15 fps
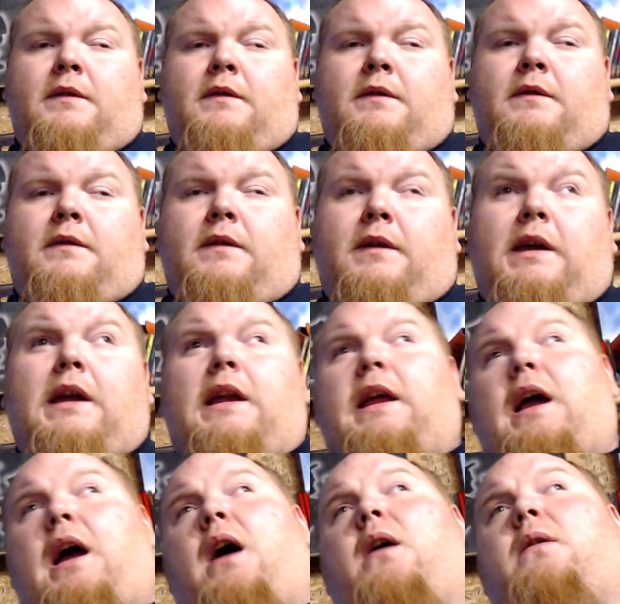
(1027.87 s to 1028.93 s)
Getting
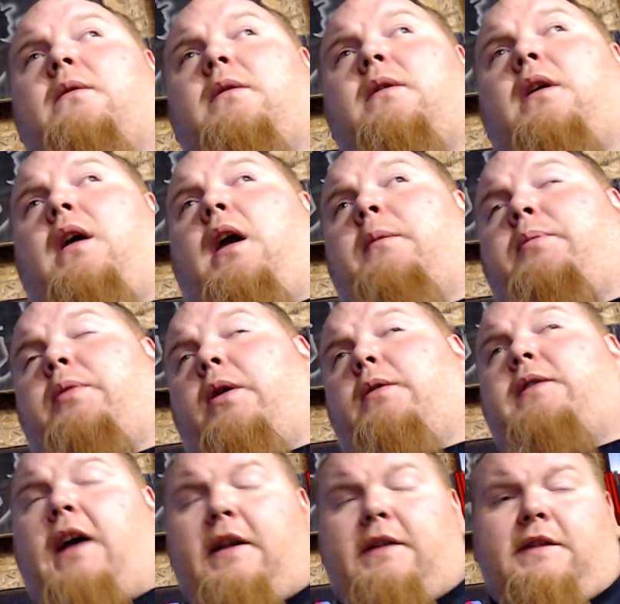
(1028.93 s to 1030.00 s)
out and
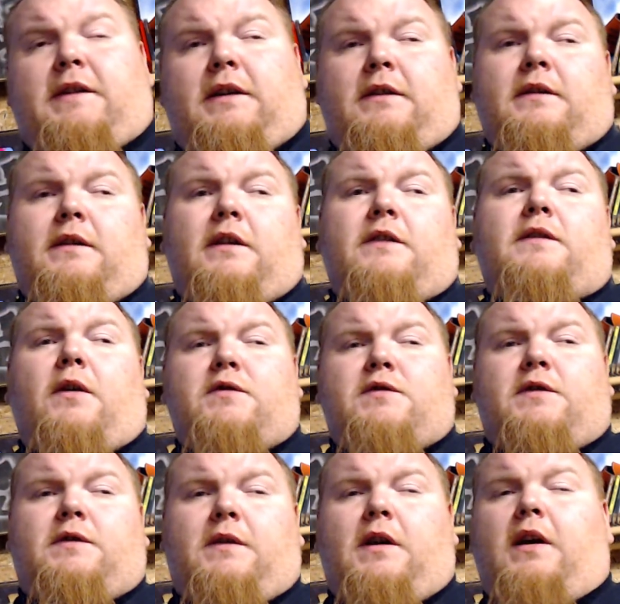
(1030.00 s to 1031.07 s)
protesting is social.
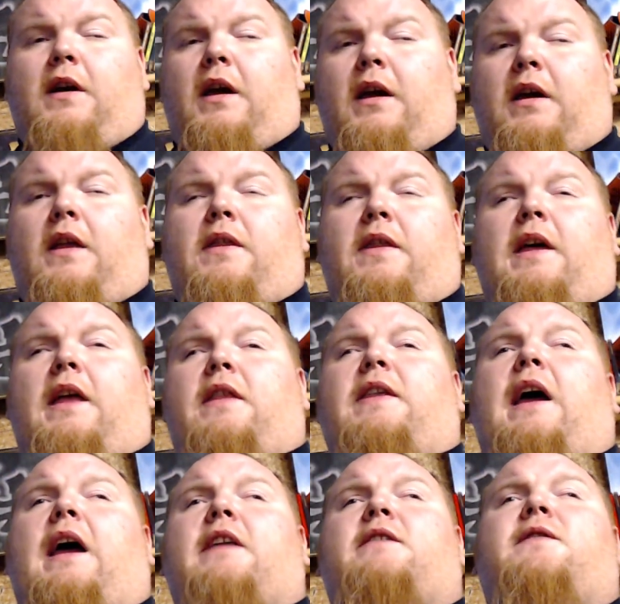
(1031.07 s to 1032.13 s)

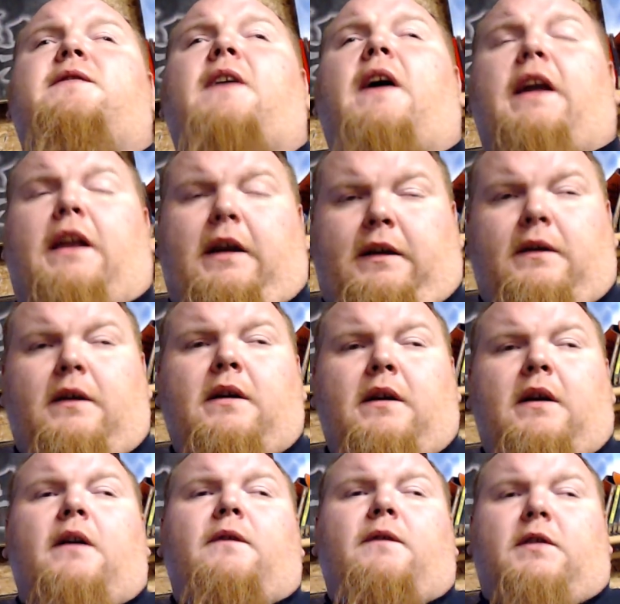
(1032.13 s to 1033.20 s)
That's fighting
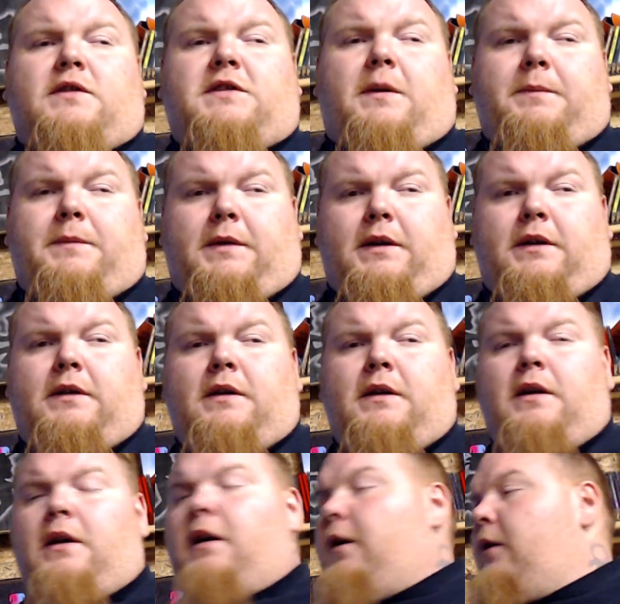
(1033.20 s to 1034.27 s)
for something.
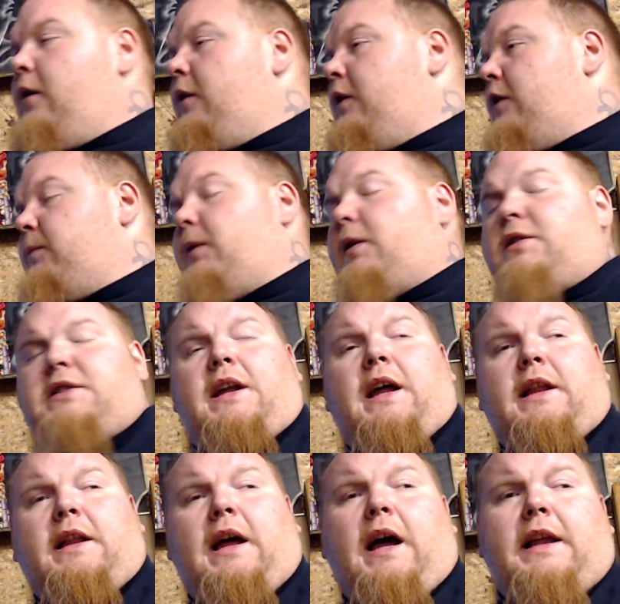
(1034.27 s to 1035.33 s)
This bullshit
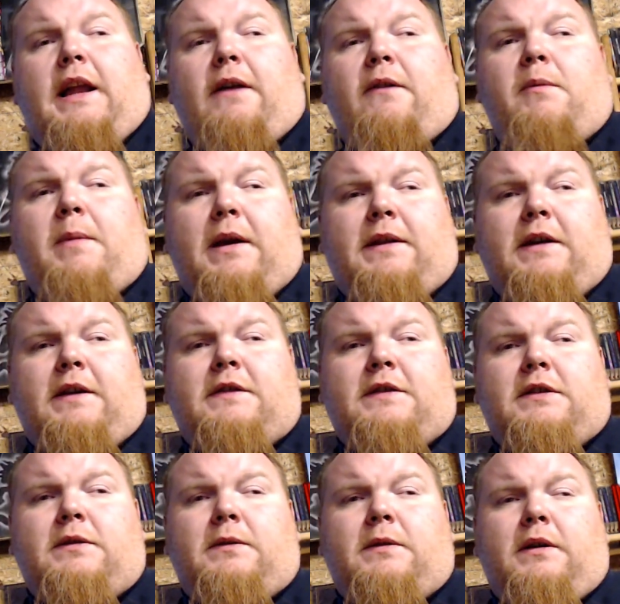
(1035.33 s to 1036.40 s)
online that everybody thinks they're
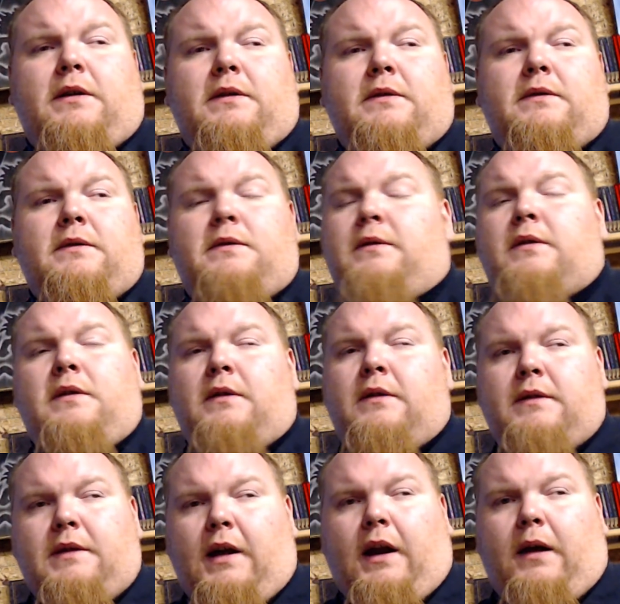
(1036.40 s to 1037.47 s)
doing,
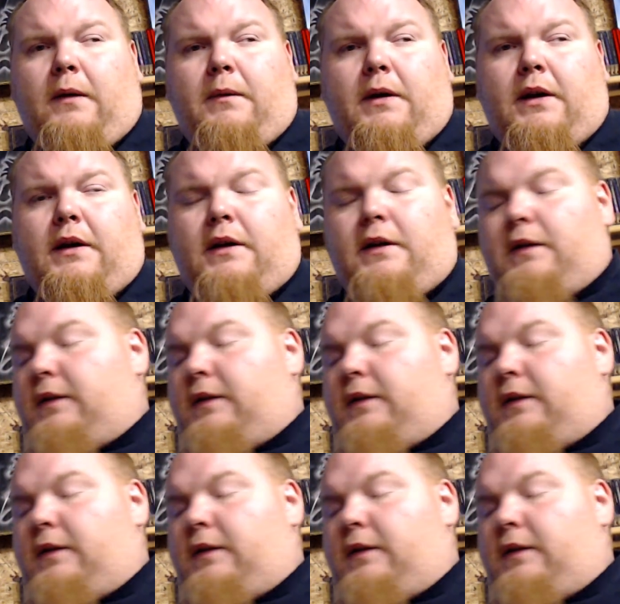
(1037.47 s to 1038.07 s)
that ain't what it is.